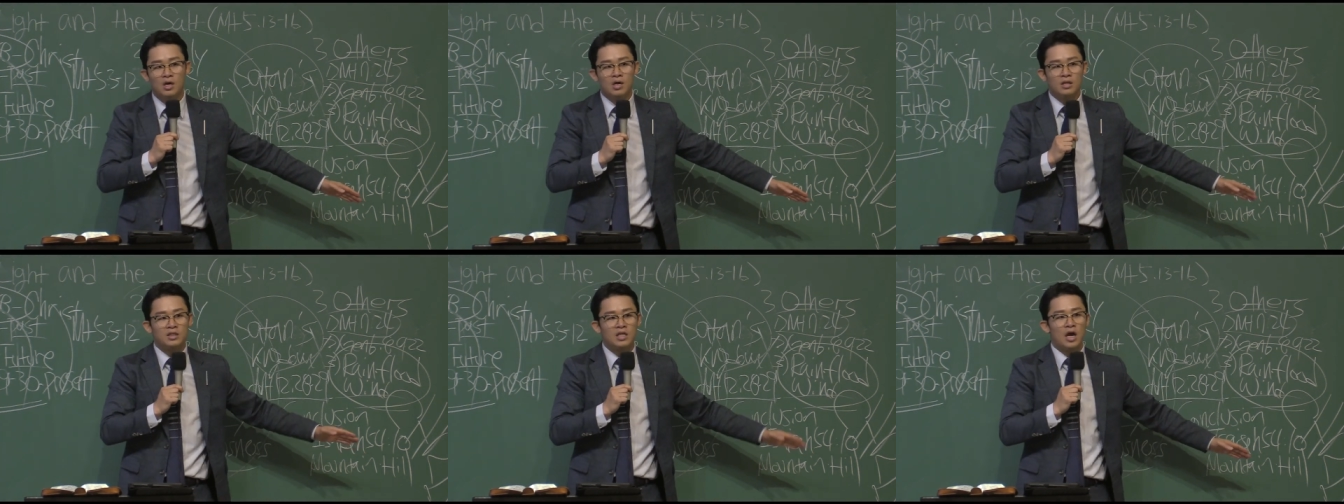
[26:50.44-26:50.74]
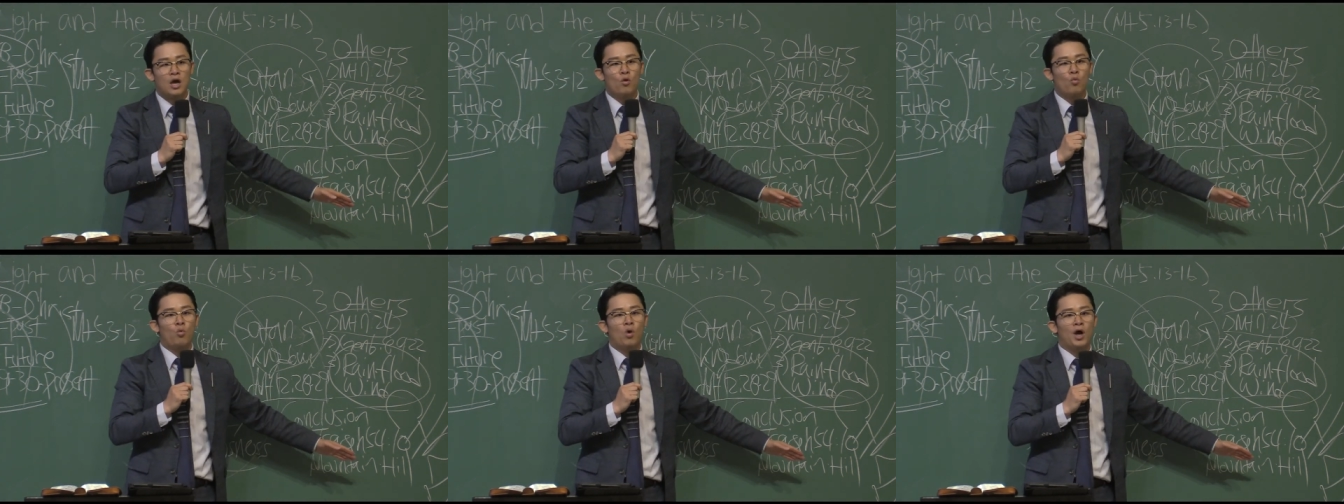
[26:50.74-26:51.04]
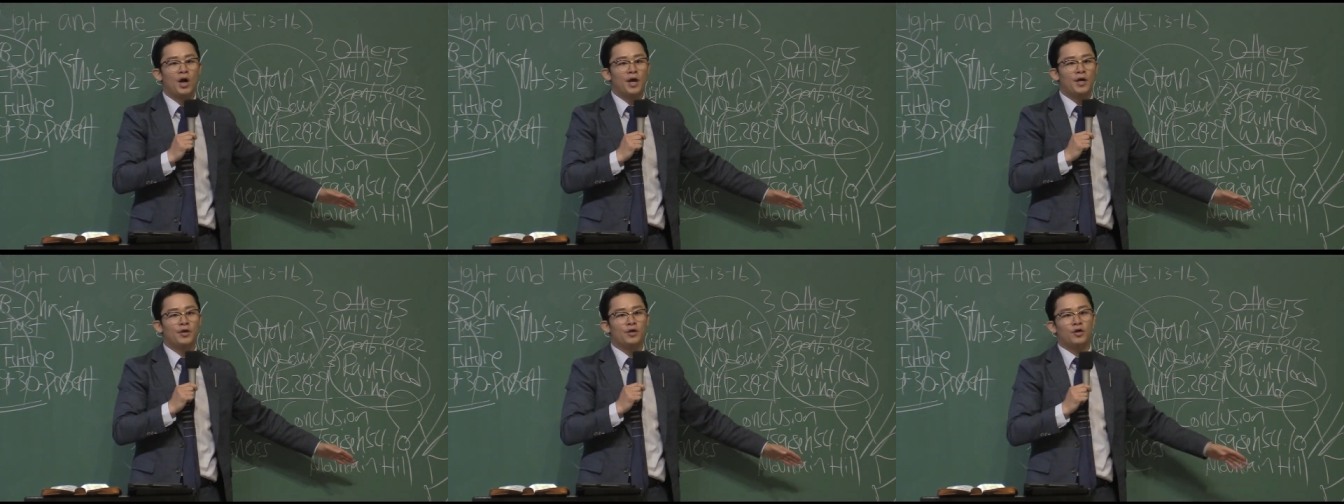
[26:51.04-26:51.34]
Then
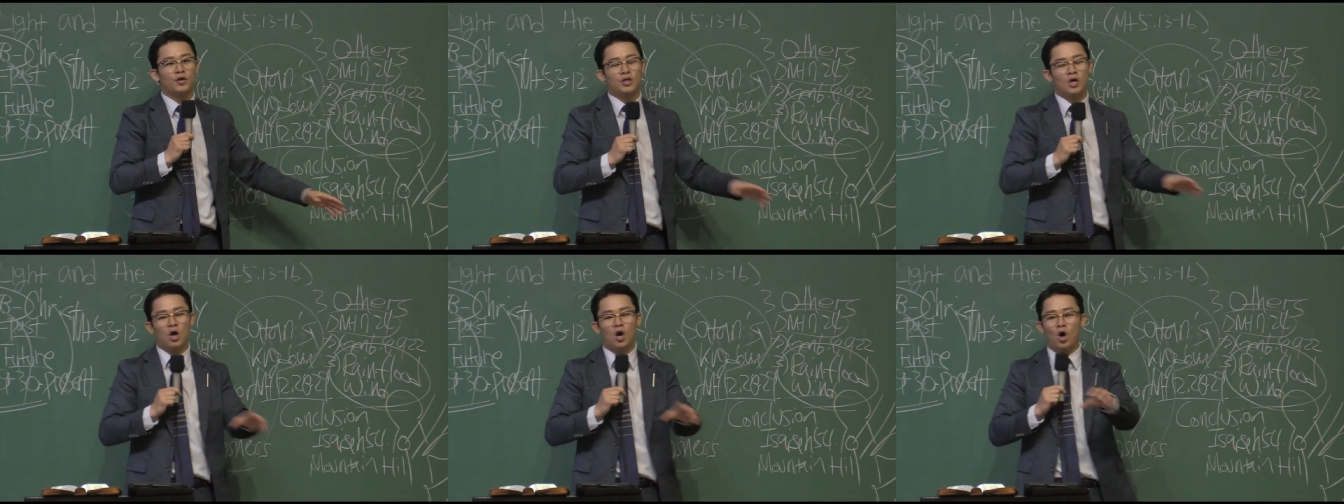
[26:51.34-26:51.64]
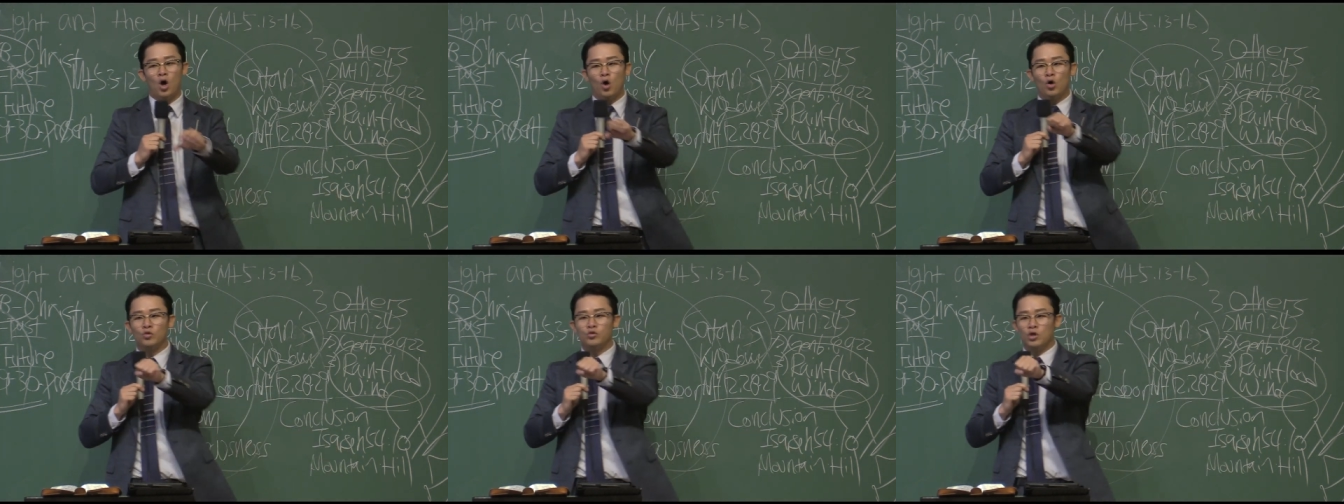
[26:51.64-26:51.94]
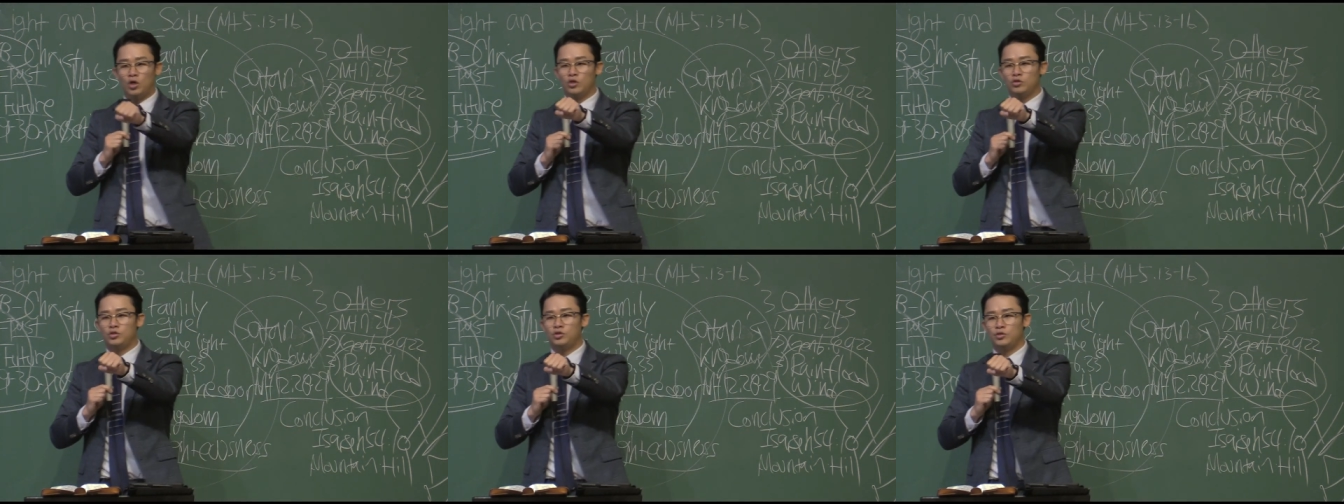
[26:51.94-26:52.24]
what are you going to hold
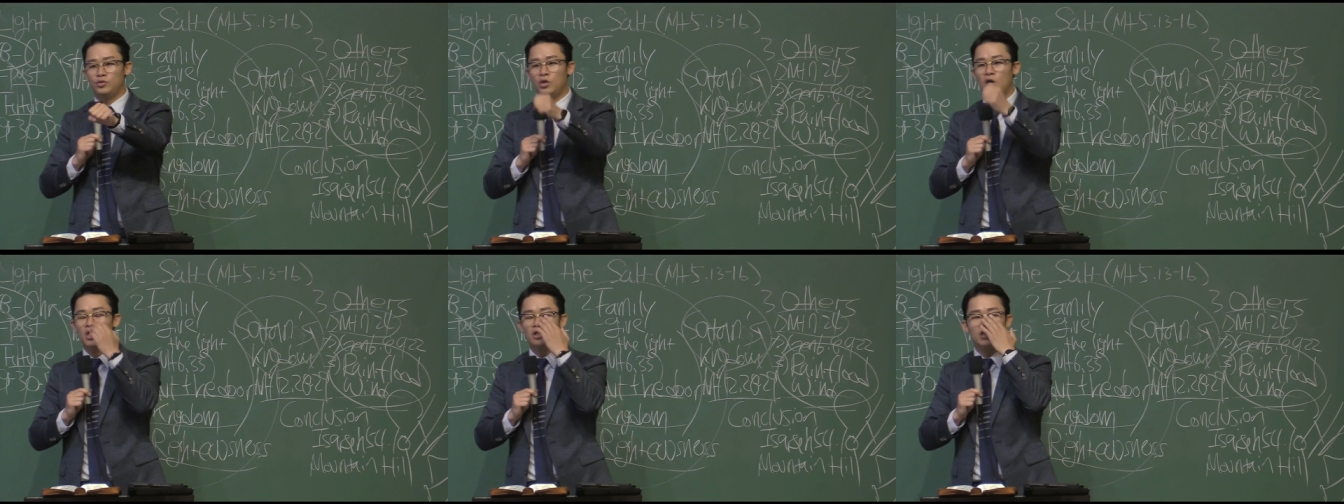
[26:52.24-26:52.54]
on to?